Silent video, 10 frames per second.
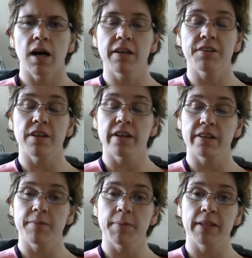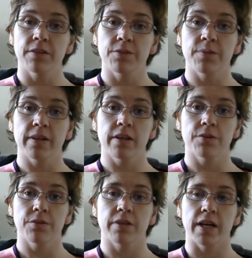I decided to make this
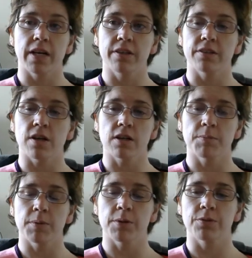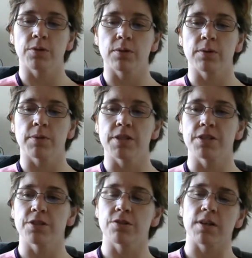video today to talk about Durham
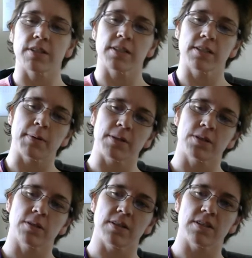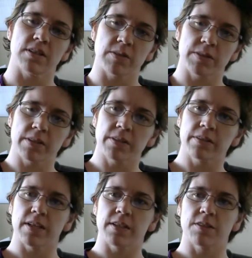Region Transit Specialized
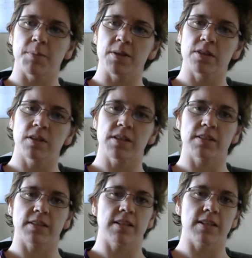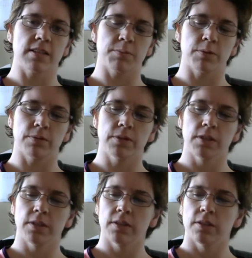Services and Specialized Accessible
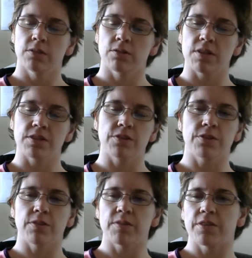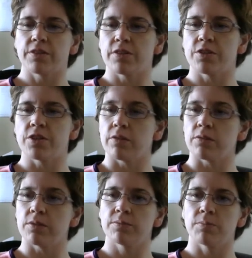Transit Services in
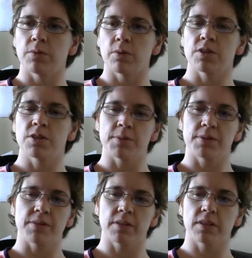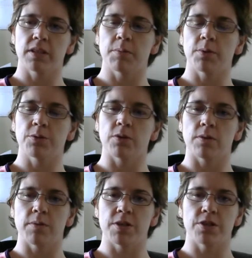general. More specifically about
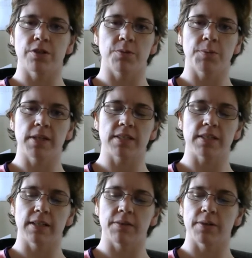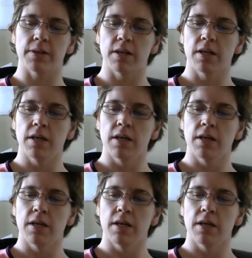Durham Region though, because I live here.